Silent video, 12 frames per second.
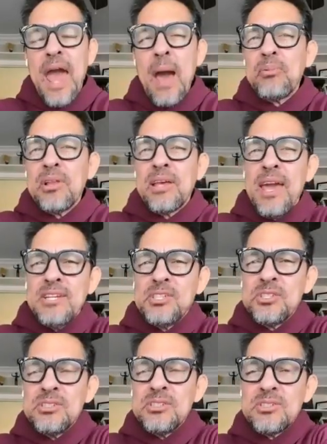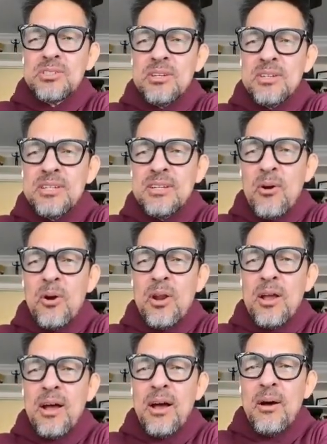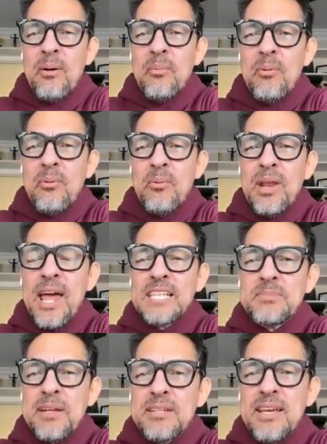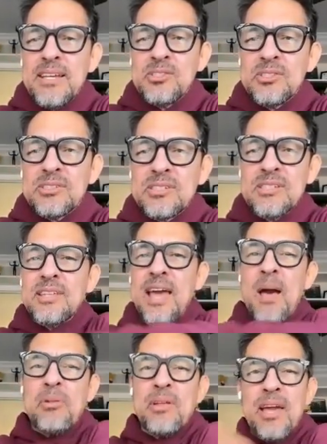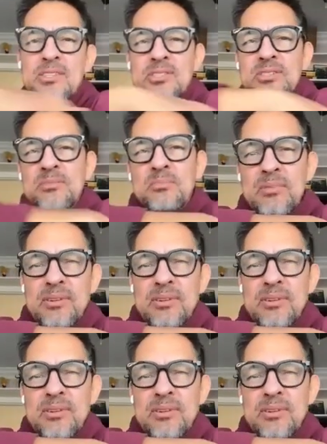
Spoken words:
applications or when expectations? Because the application